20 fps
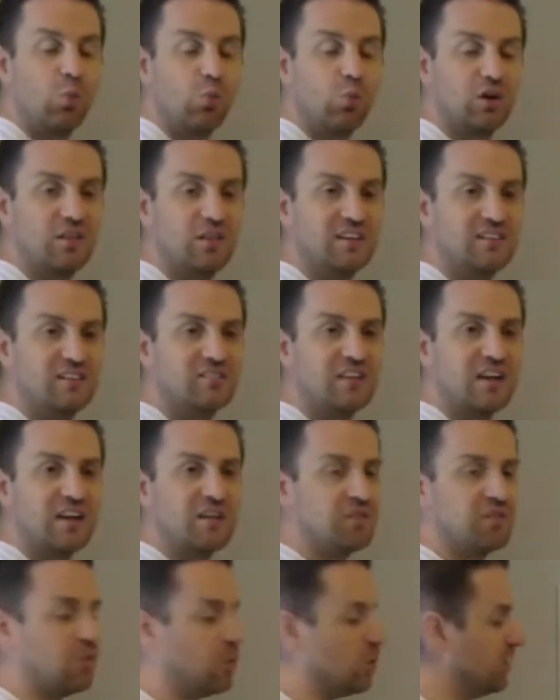What do these
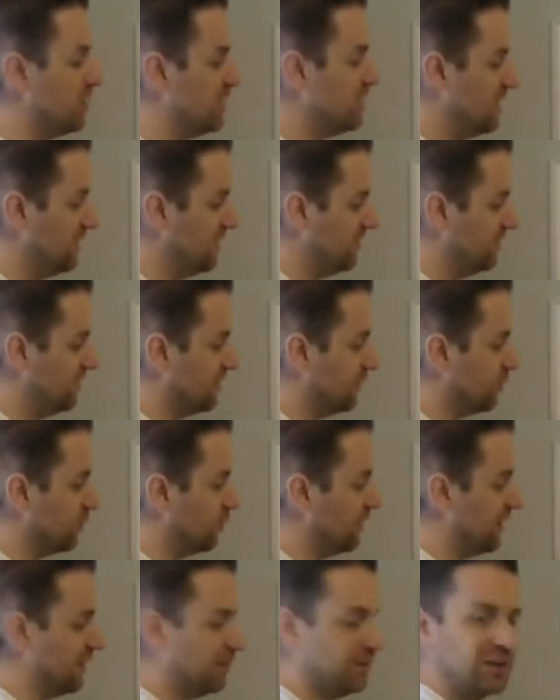stand for?
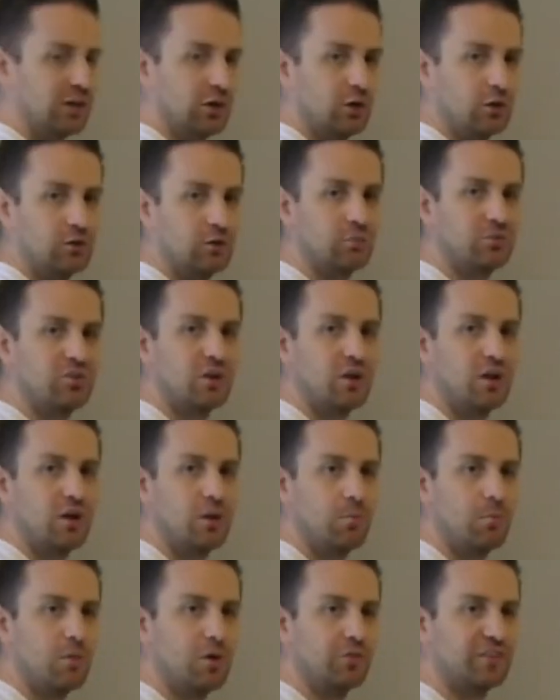Single-family homes,
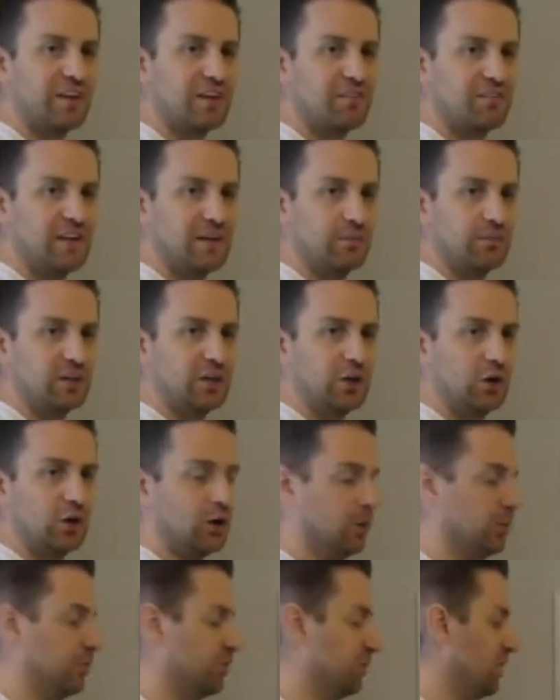multifamily
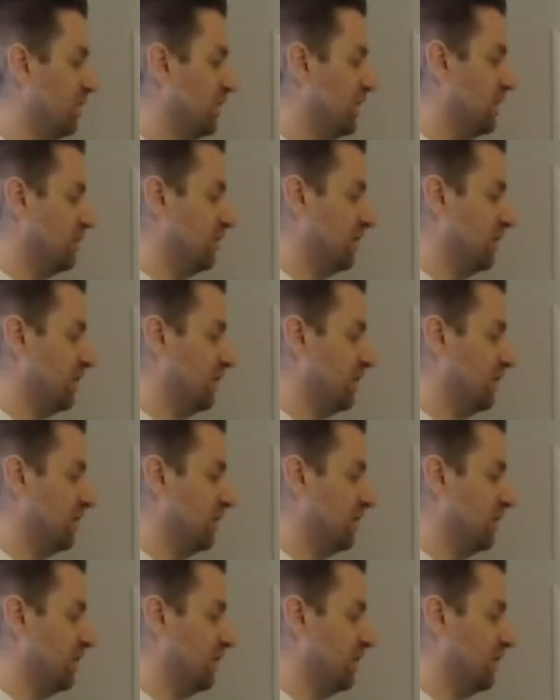homes.